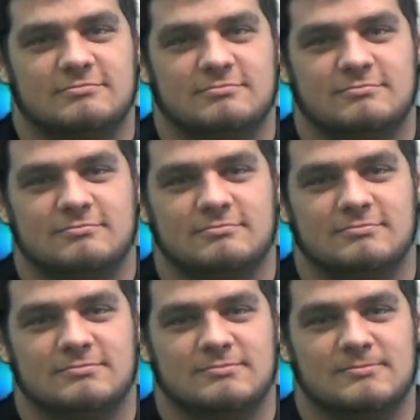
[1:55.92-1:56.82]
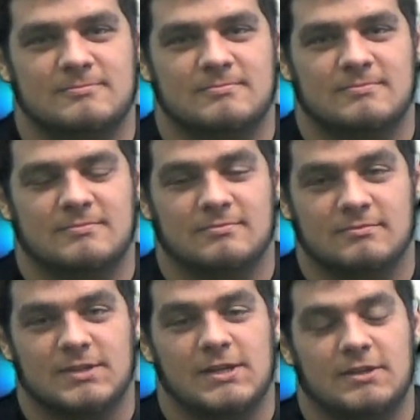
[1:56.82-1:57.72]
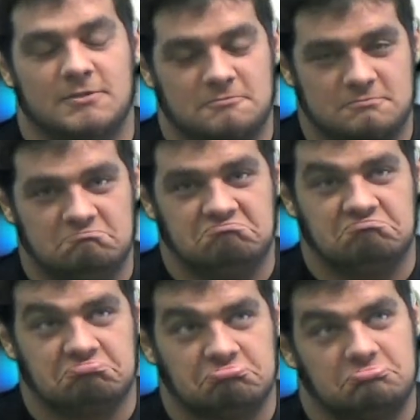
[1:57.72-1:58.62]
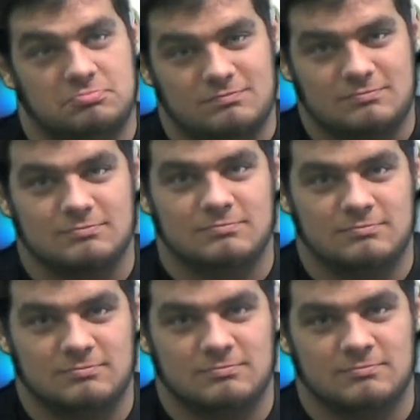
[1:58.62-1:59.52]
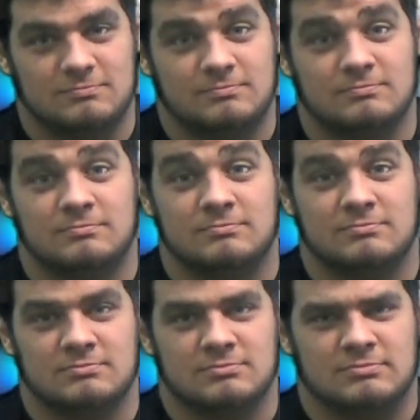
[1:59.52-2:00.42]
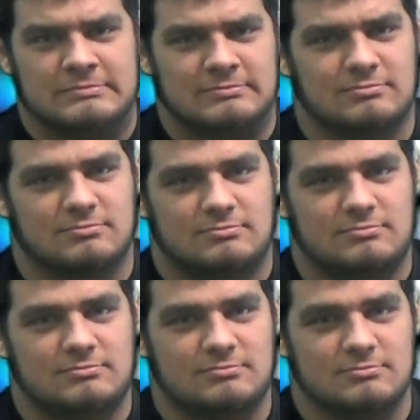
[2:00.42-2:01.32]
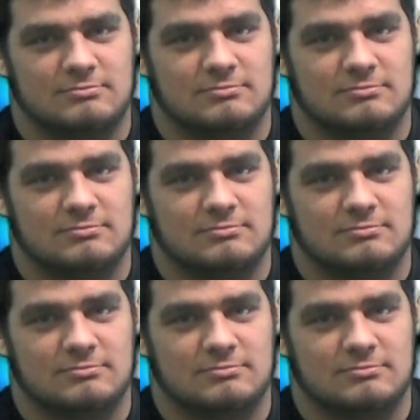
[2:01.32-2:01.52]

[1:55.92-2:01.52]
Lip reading: This person isn't speaking.